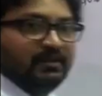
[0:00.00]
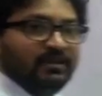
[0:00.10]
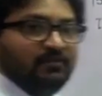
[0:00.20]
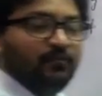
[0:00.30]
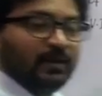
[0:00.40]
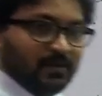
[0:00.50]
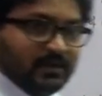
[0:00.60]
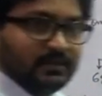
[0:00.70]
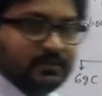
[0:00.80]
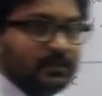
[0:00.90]
giving
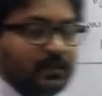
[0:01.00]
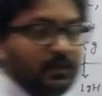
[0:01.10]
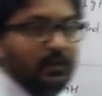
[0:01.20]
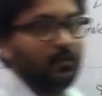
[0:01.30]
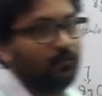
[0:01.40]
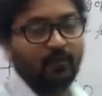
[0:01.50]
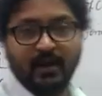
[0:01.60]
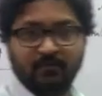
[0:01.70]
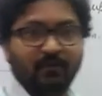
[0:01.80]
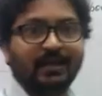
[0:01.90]
vapor density?
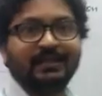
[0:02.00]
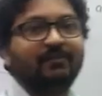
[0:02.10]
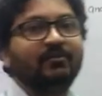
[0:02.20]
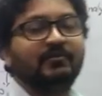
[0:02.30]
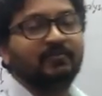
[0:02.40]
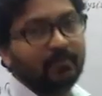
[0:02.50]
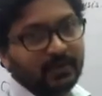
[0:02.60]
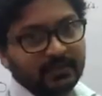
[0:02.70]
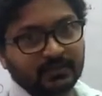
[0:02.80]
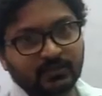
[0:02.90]
Why they have given
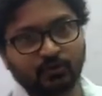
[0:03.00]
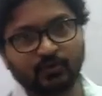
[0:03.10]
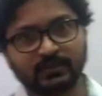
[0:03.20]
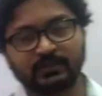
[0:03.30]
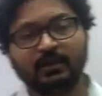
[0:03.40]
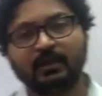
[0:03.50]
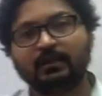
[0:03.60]
vapor density to us?